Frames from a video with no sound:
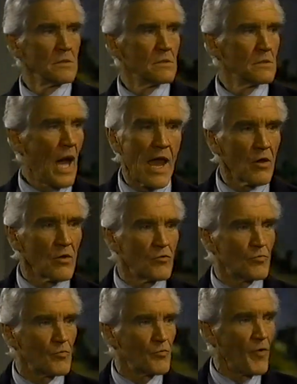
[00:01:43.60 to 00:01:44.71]
I,
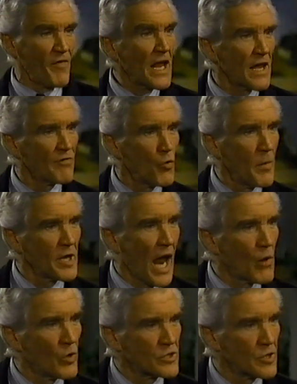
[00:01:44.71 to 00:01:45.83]
if I love a woman, I
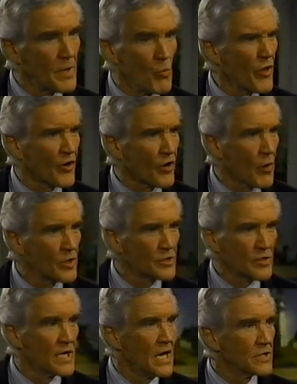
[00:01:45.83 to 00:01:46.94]
want to be with her. I want to,
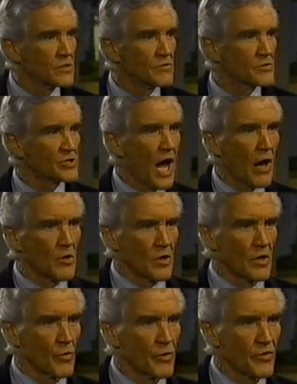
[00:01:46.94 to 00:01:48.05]
to shower
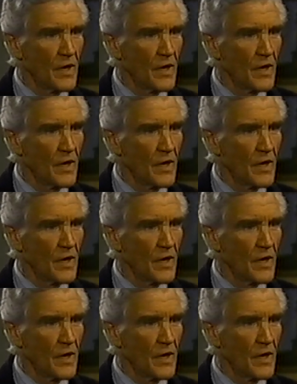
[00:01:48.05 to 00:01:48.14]
her with